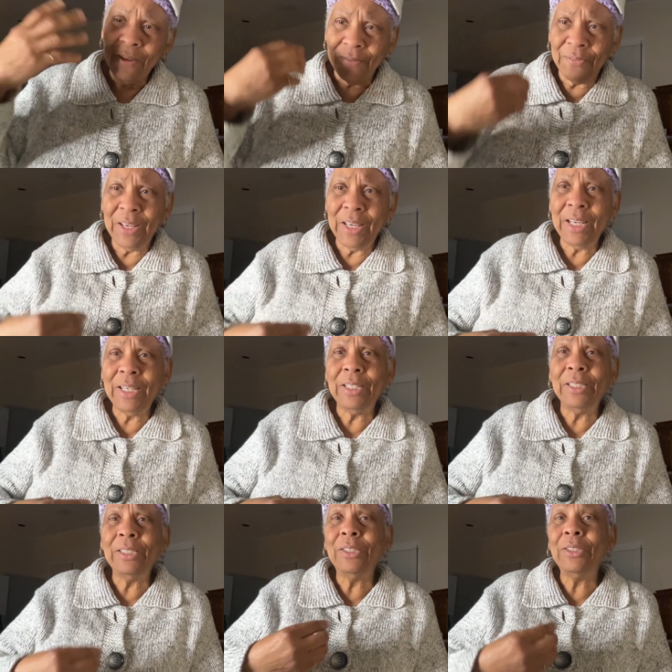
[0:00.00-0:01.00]

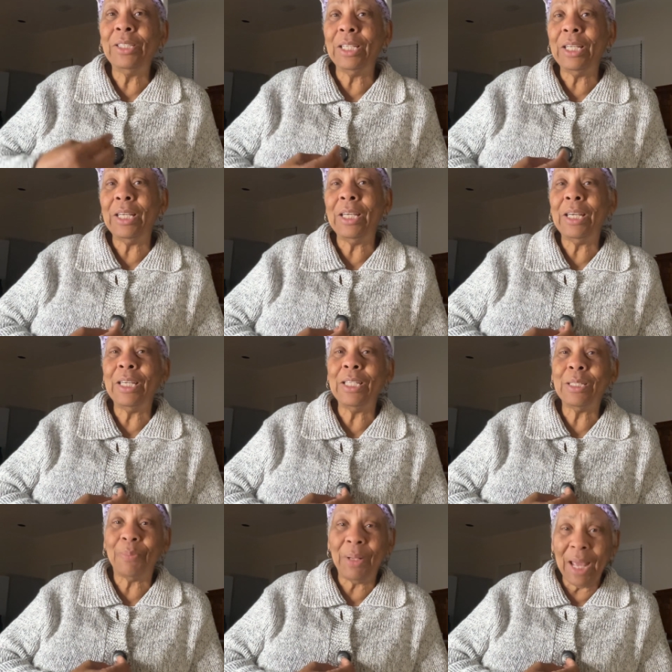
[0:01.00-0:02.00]
fill
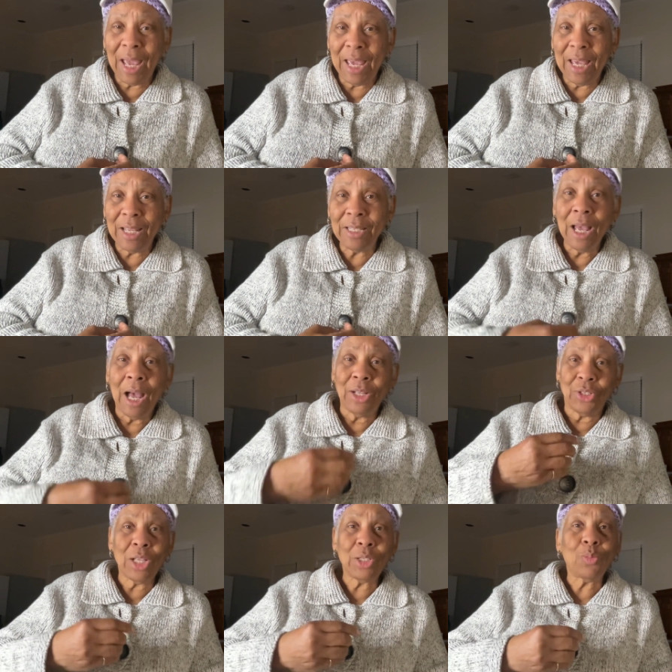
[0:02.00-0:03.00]
this place. I
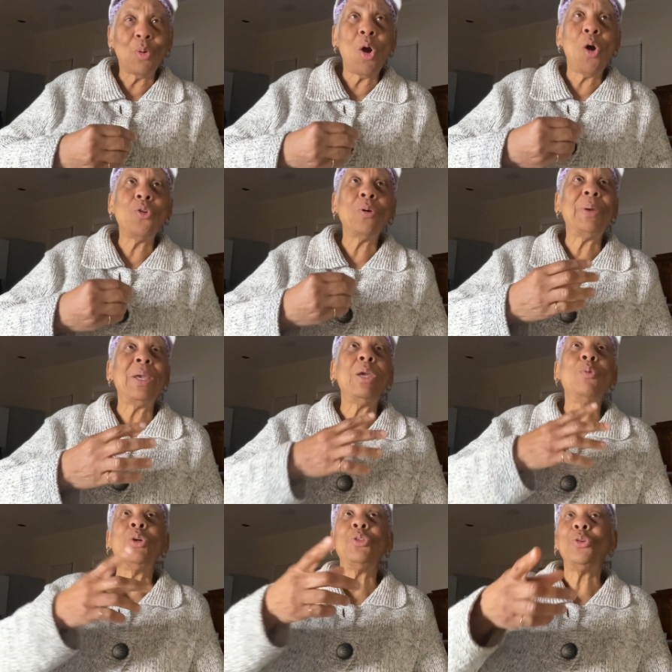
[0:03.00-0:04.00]
just want to be
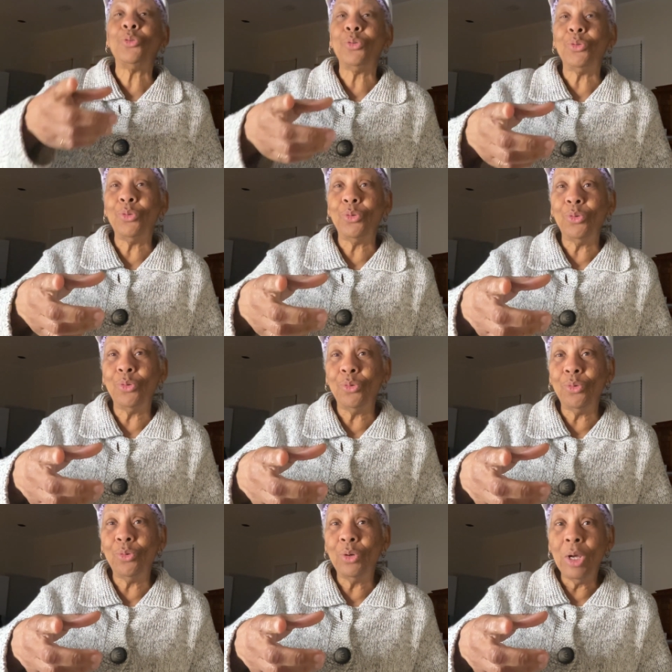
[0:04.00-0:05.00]
with
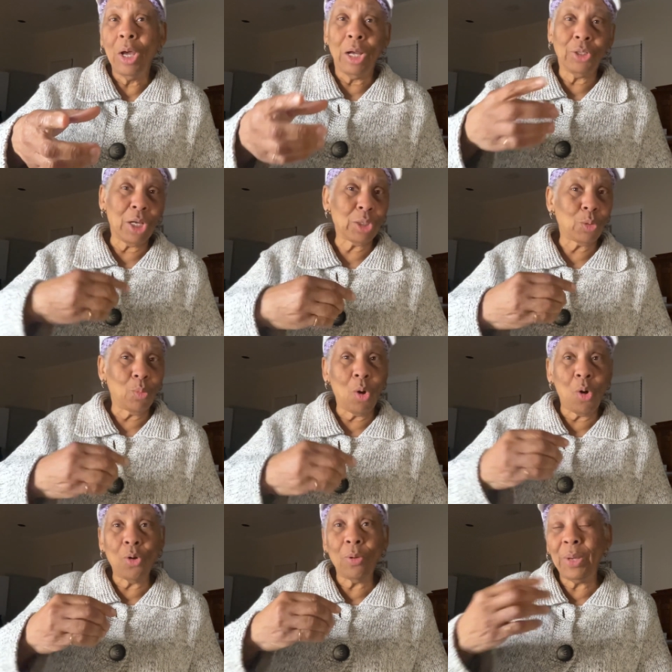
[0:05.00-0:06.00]
you. I just
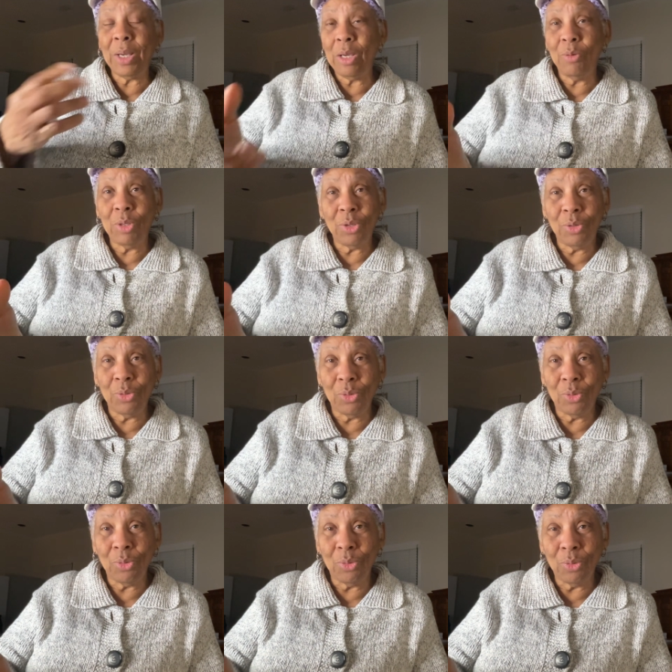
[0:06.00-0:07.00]
want to be with
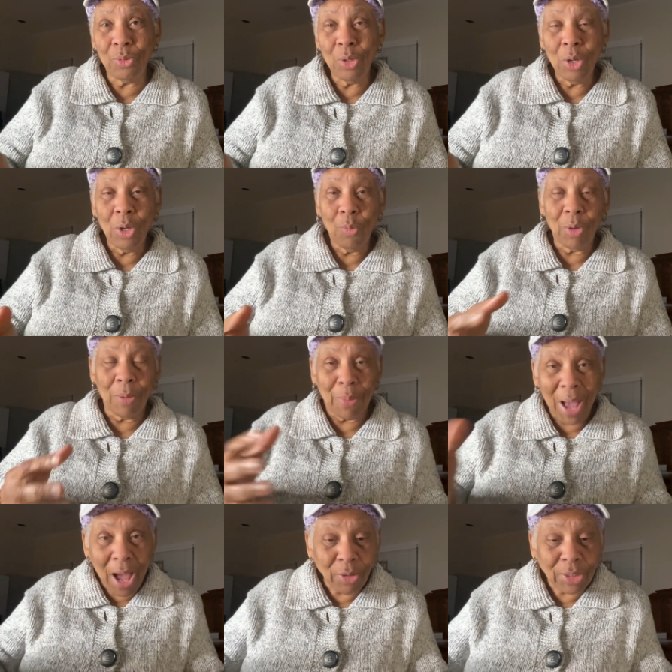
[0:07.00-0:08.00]
you. We
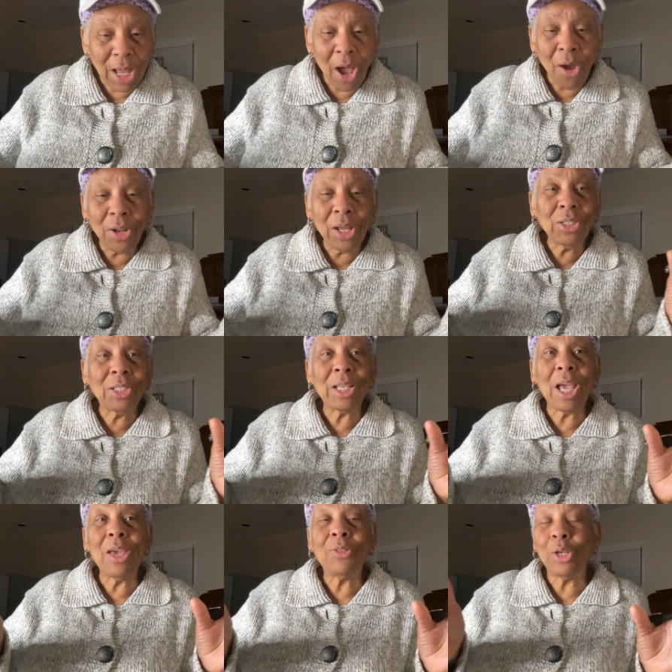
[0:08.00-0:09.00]
bow down and
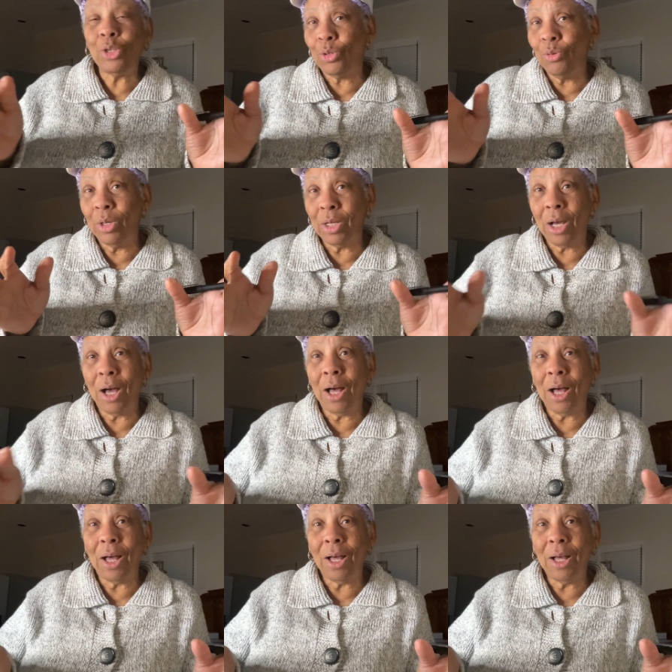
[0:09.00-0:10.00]
say that you are
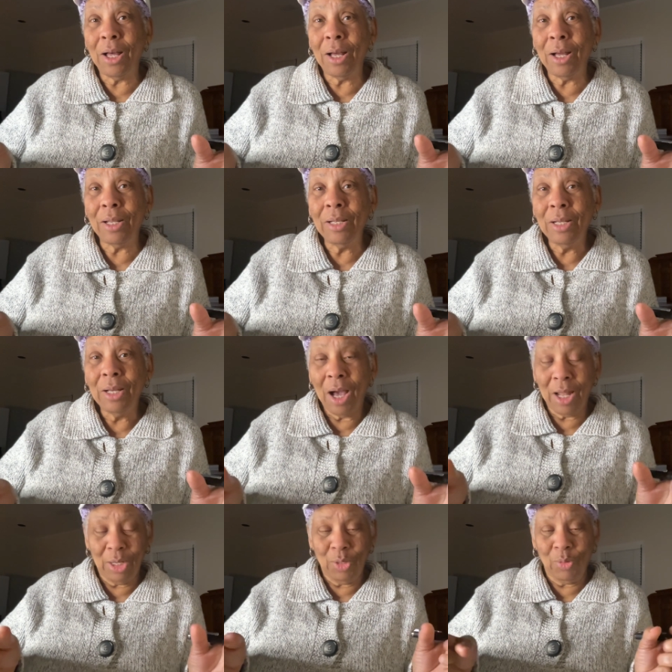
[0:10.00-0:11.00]
God.
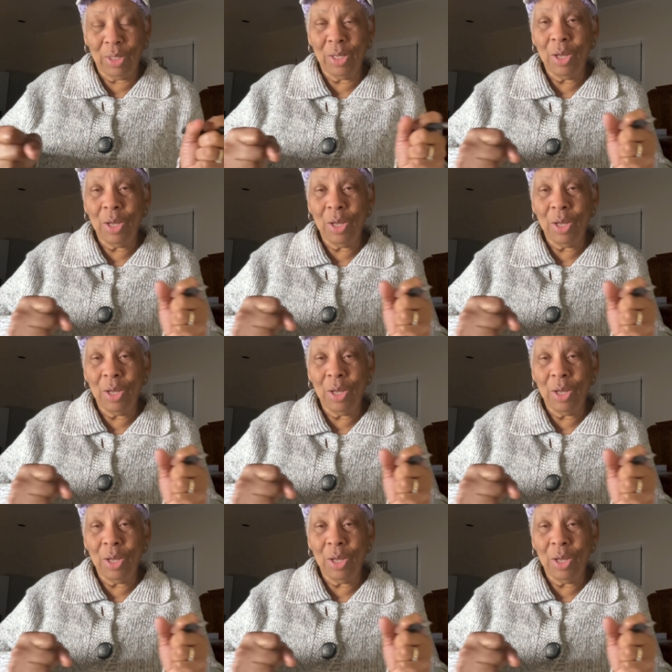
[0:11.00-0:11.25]
Hallelujah.